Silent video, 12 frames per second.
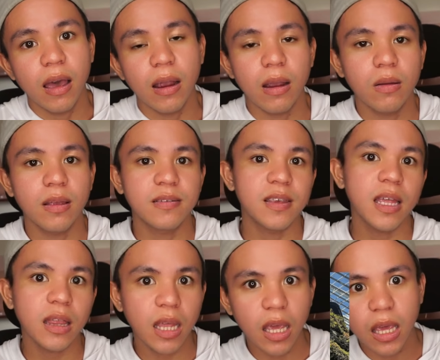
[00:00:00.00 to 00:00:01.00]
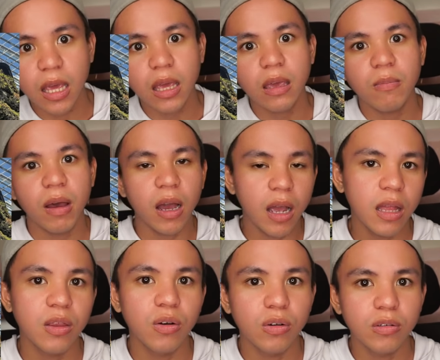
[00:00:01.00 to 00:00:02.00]
around the city, mga
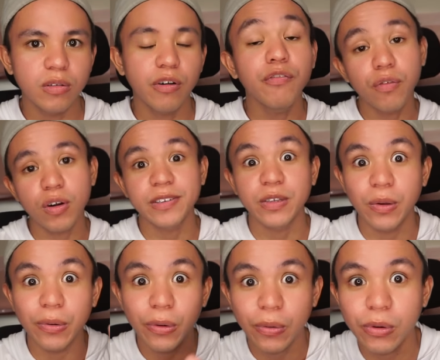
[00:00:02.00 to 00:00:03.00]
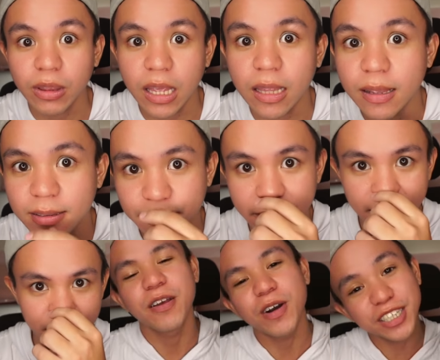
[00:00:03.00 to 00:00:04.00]
ganun, of course, OOTDs matter.